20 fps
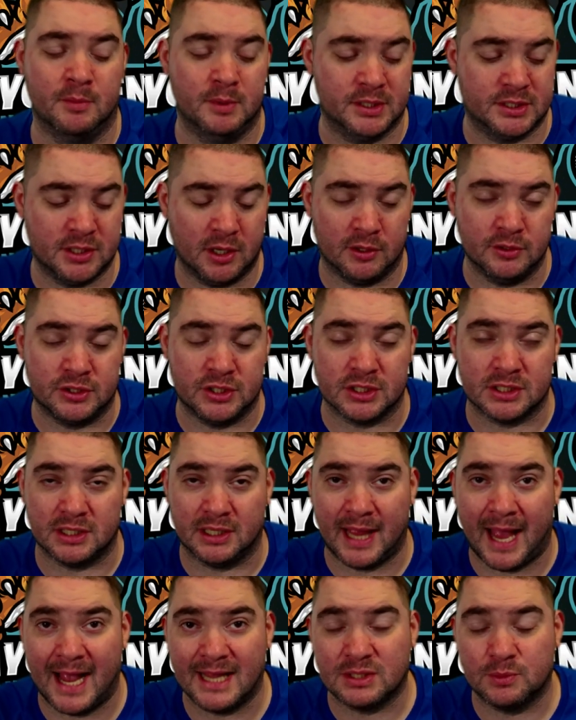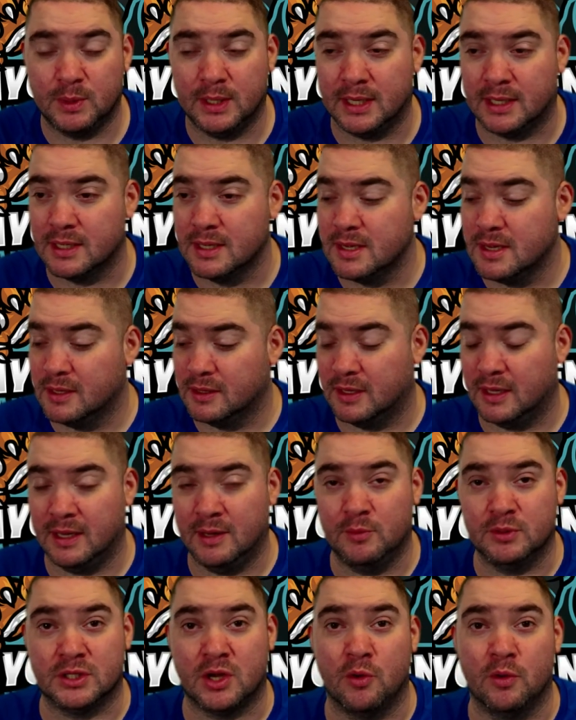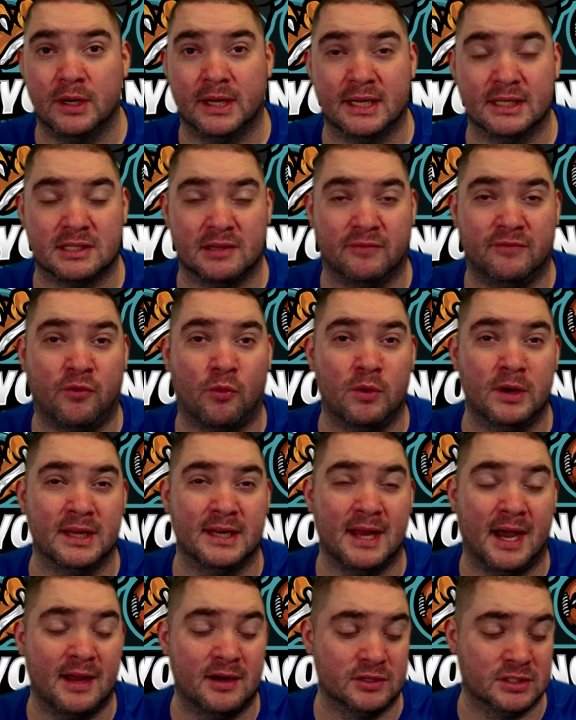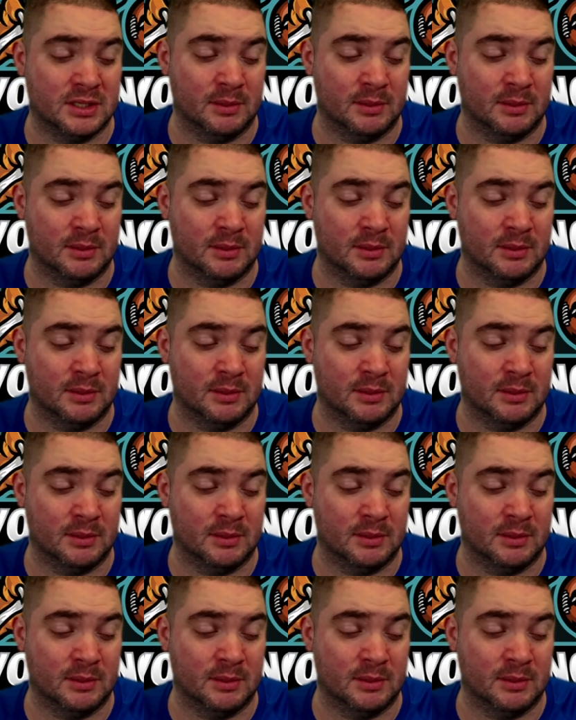We saw it just last week that he was going against the 49ers.